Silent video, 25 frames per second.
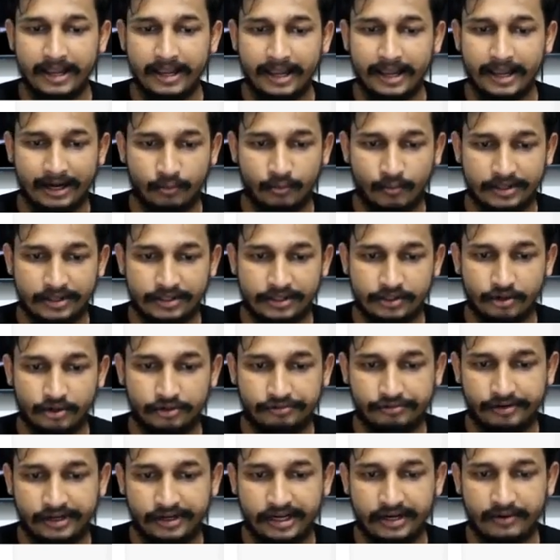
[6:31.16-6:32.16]
At
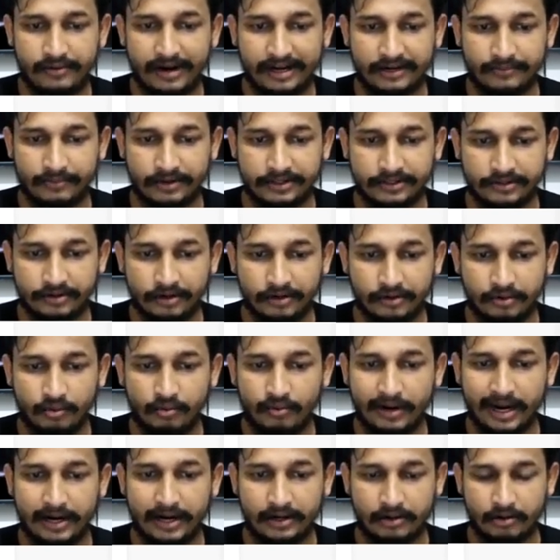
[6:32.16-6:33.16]
103, at
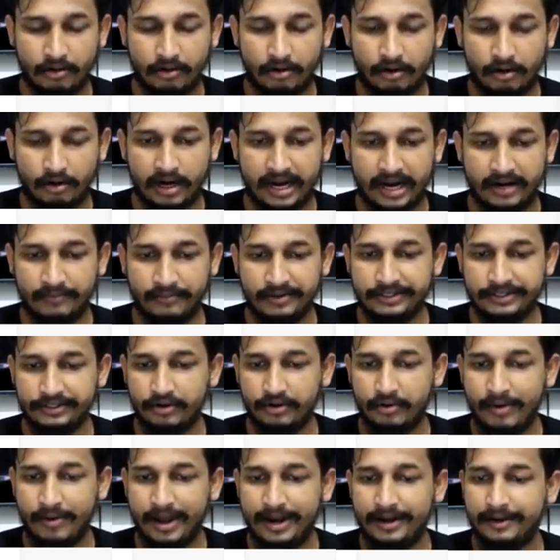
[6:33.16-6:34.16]
102, or at
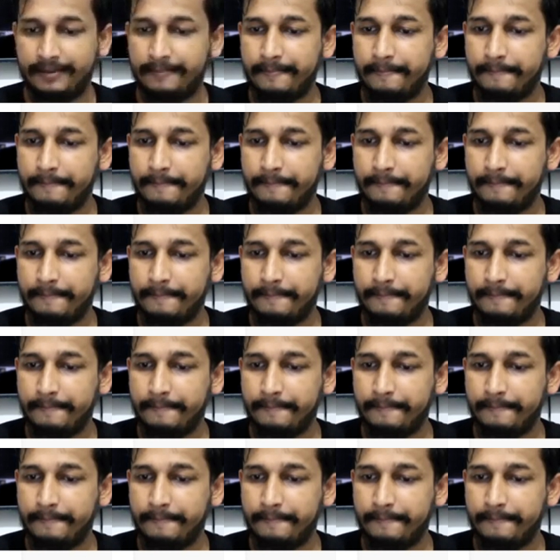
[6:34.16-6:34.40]
101?